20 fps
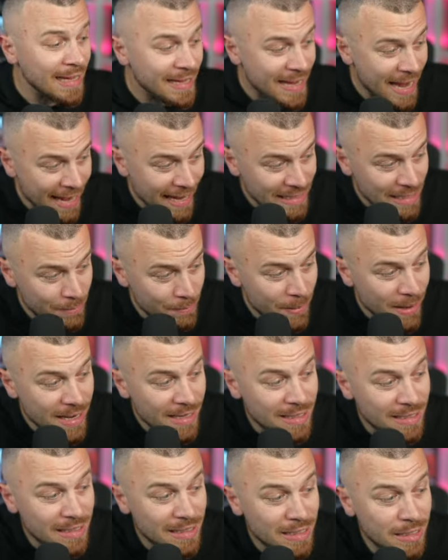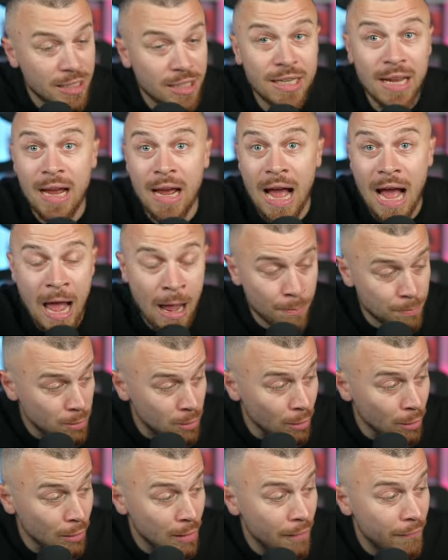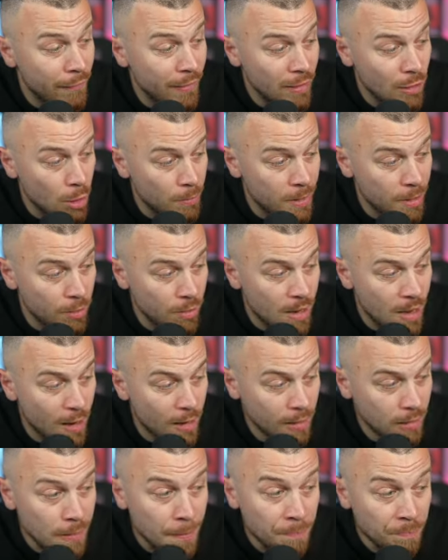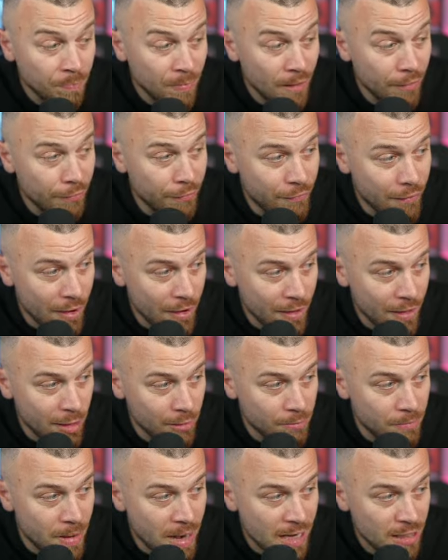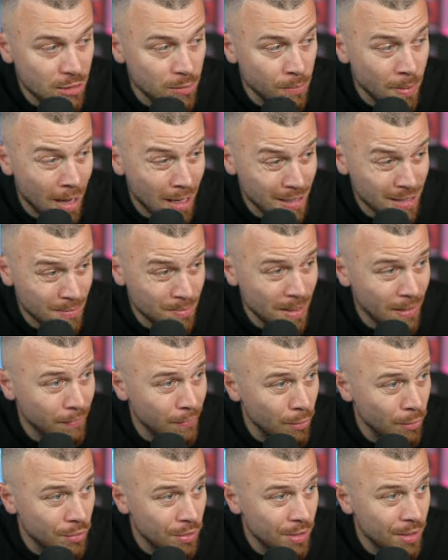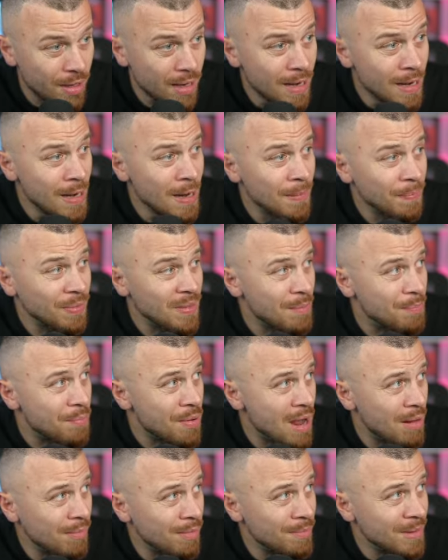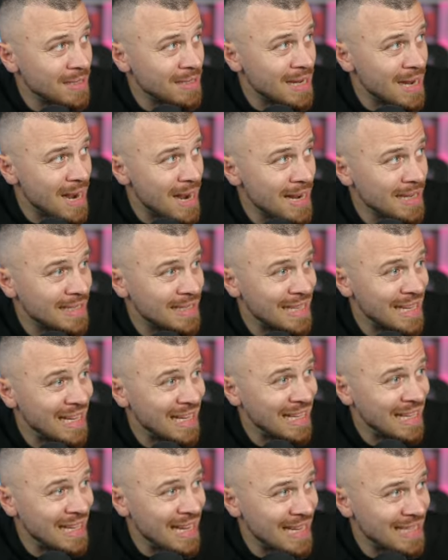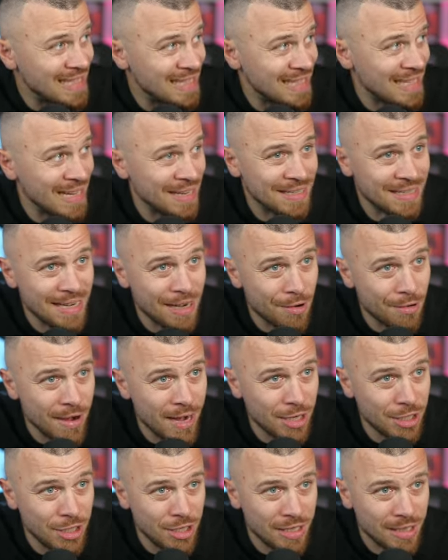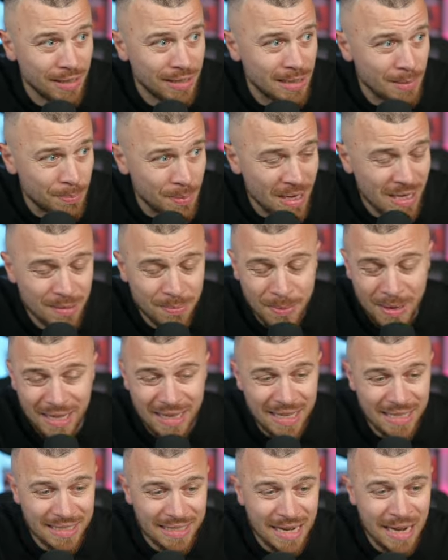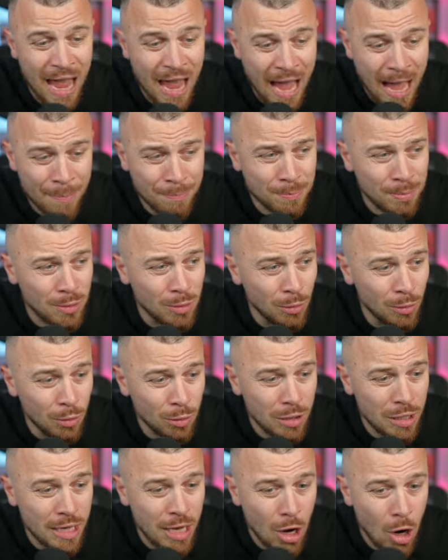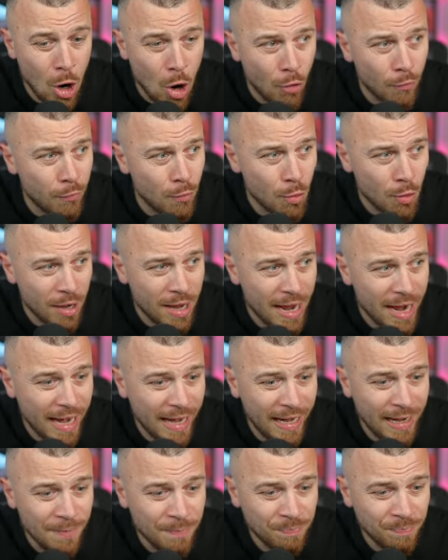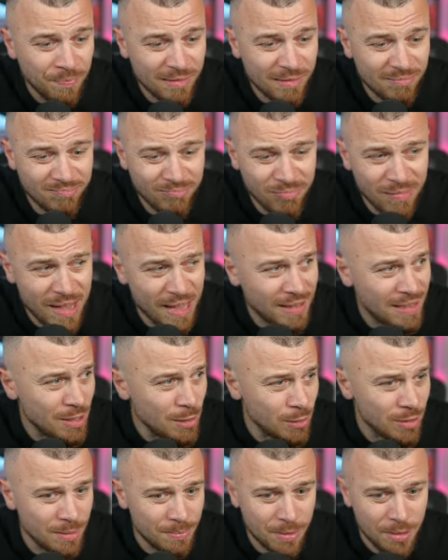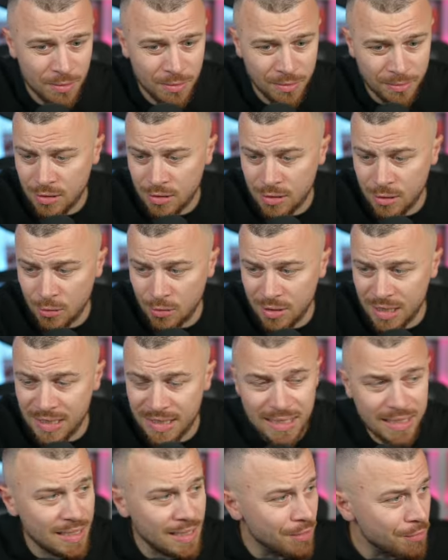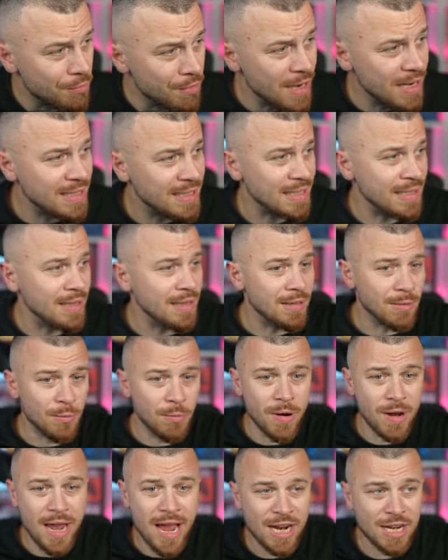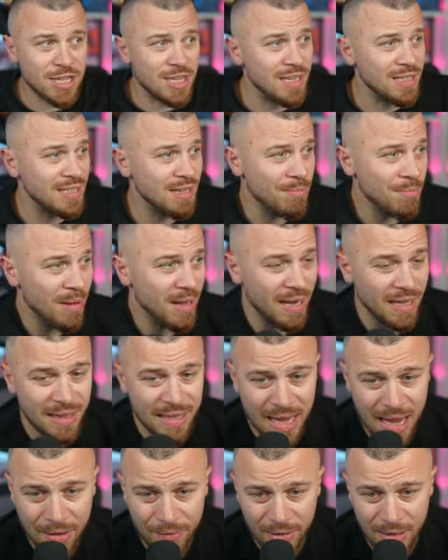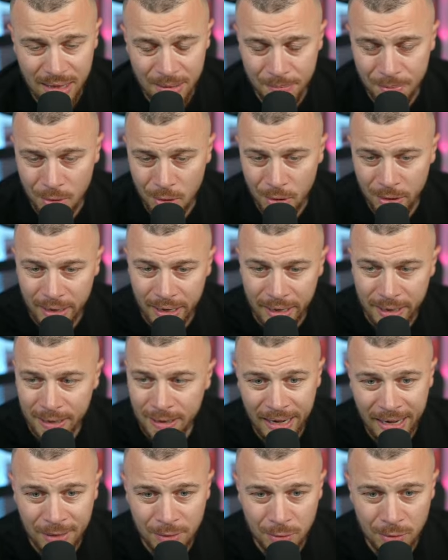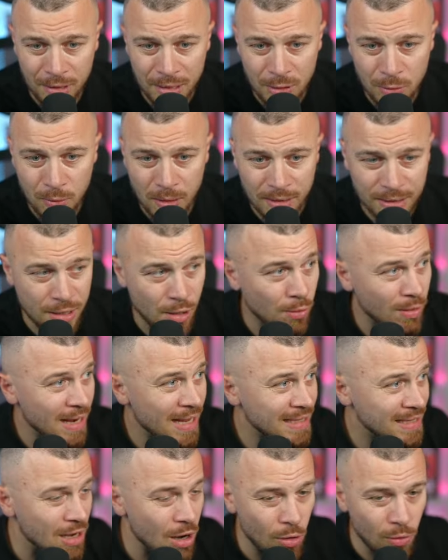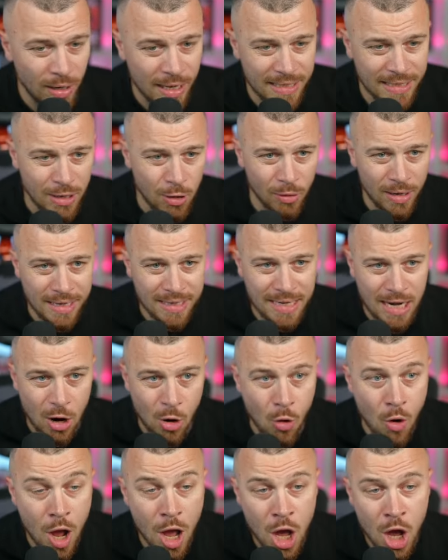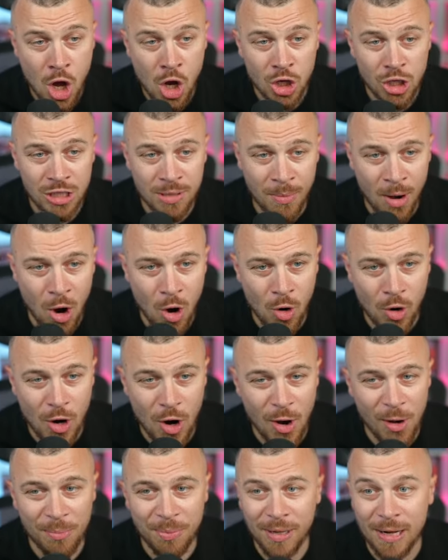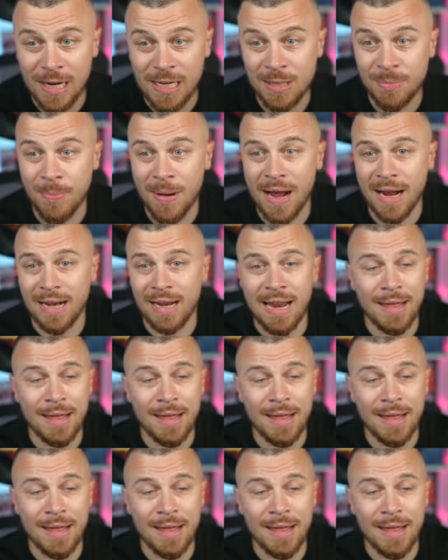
KDB's absolutely phenomenal card. Very good box-to-box midfielder. The problem is, guys, his acceleration, sprint speed is absolutely awful, okay? Not usable. So this is the reason we actually submitted Kevin De Bruyne into this one. So let's go. Small goal players pack.